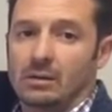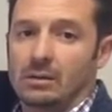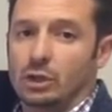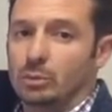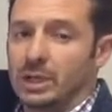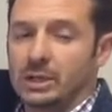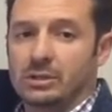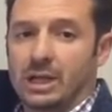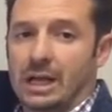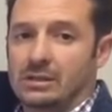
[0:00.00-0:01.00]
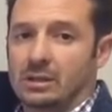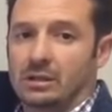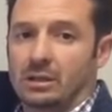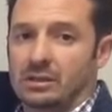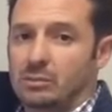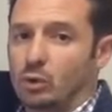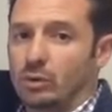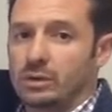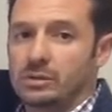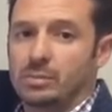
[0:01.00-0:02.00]
Human nature, the guys are going to cut some
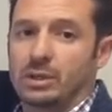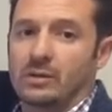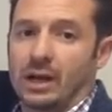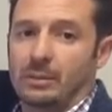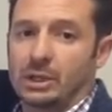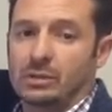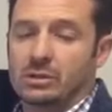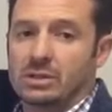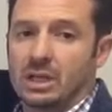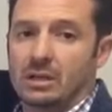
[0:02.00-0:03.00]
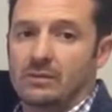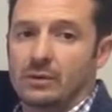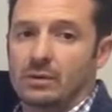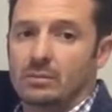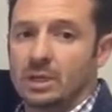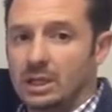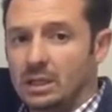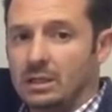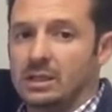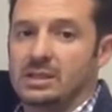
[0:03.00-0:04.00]
corners, but you got to make sure you stand firm,
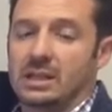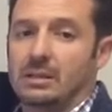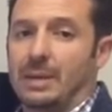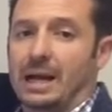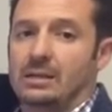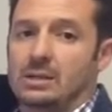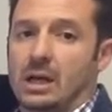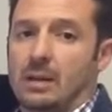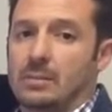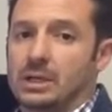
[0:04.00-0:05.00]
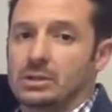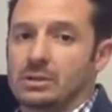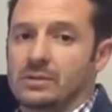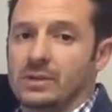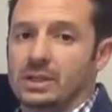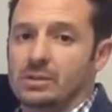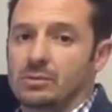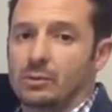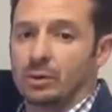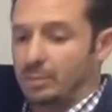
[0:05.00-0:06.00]
send them back to the job, and make sure it's finished
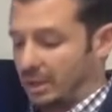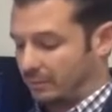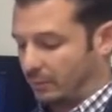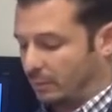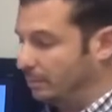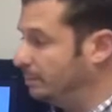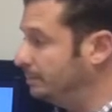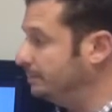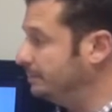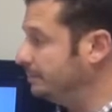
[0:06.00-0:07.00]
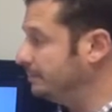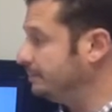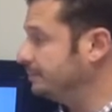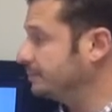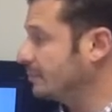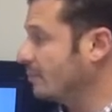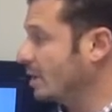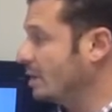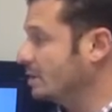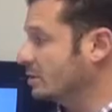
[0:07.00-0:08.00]
before you pay them for them.
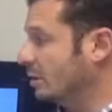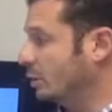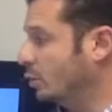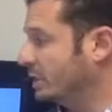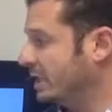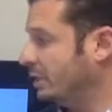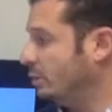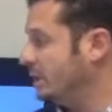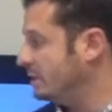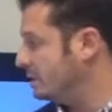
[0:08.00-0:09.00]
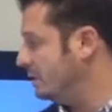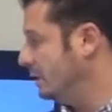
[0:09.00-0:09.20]
So the quick takeaways: